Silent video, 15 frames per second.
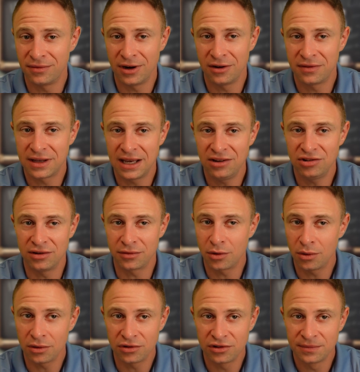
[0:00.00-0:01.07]
verification, of
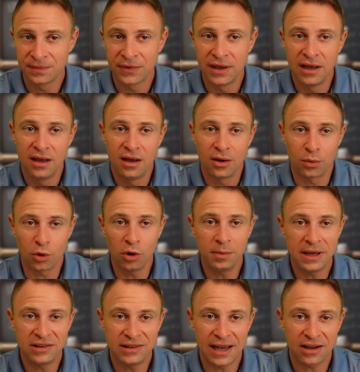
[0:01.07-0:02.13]
course.
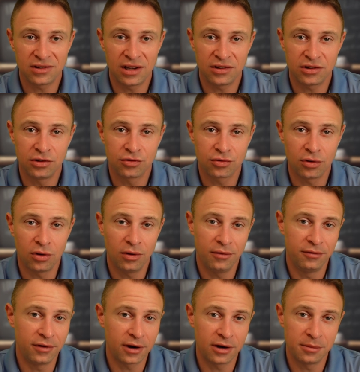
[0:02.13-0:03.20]
Role-based access
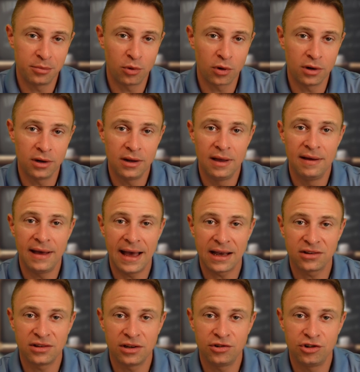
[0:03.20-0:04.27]
control, very important.
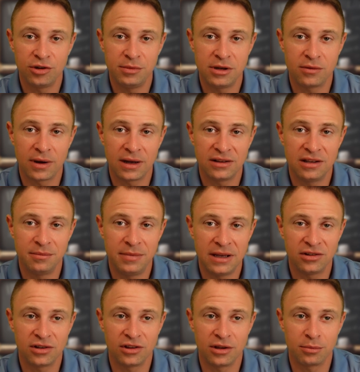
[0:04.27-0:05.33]
Access should be granted
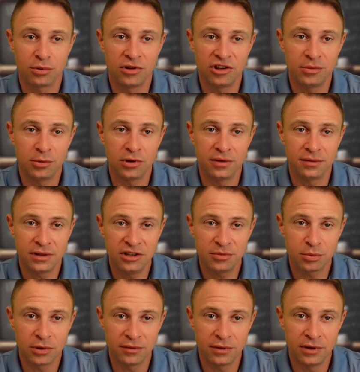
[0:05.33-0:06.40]
based on the principle of least
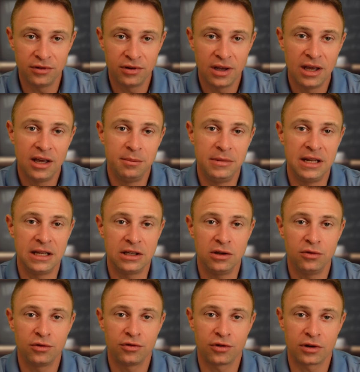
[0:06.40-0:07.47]
privilege, meaning
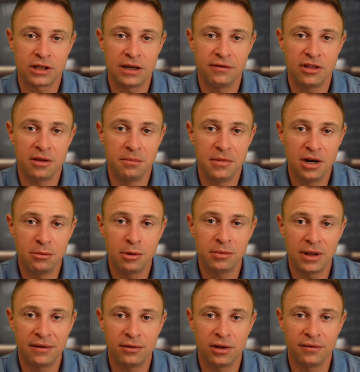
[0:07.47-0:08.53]
users are given the minimum
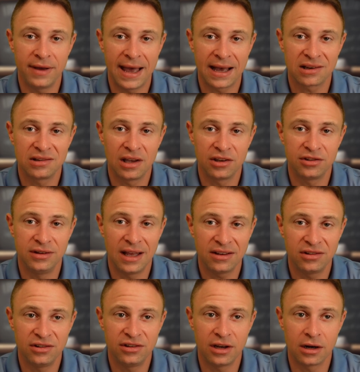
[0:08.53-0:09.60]
level of access
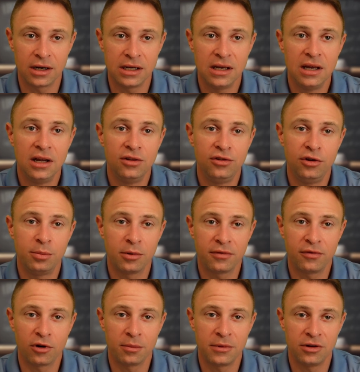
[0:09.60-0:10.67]
necessary to
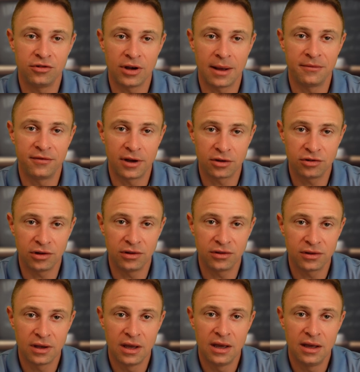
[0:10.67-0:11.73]
perform their job
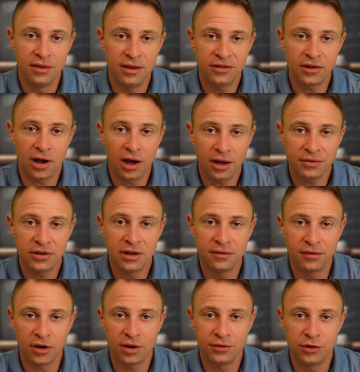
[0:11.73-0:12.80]
functions. This often
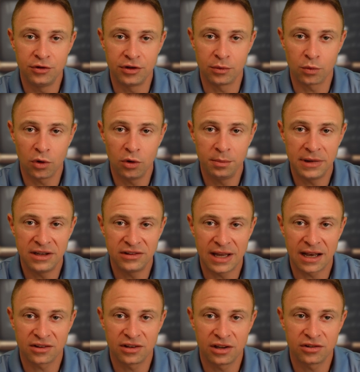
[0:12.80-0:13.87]
involves using role-based
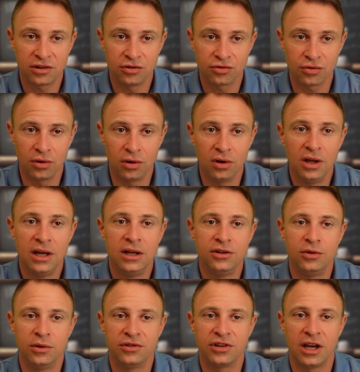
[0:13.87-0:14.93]
access control
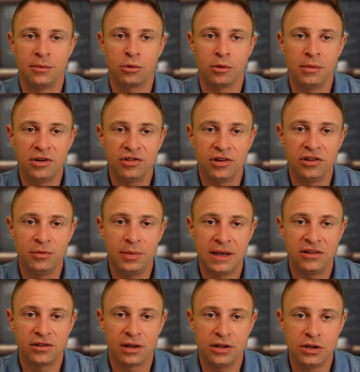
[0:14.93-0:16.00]
to assign permissions
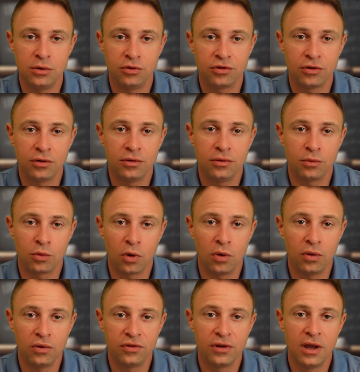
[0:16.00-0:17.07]
based on user
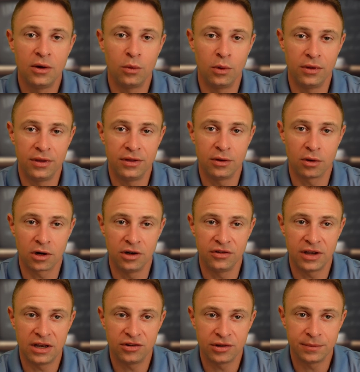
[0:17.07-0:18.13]
roles within the
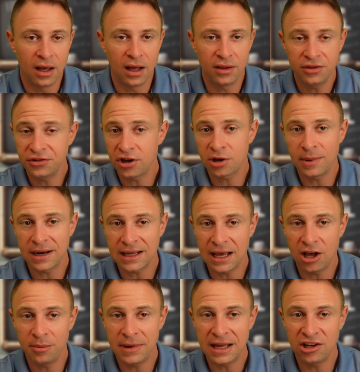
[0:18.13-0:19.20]
organization. Let's talk about
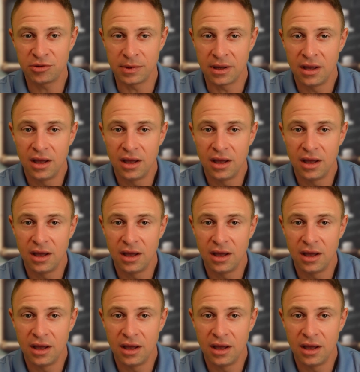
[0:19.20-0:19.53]
account management.